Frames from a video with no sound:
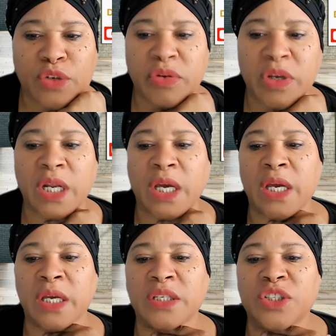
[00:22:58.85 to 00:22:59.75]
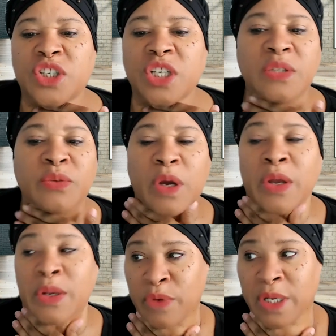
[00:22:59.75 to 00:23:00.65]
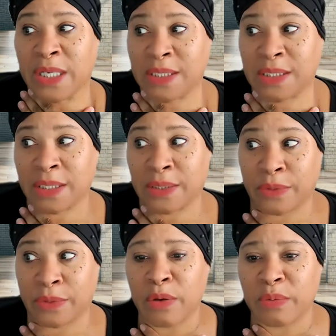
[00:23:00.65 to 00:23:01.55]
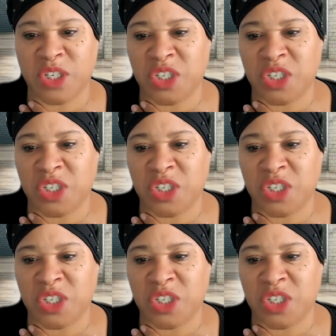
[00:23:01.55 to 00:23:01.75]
Trina shouldn't, in realistic terms,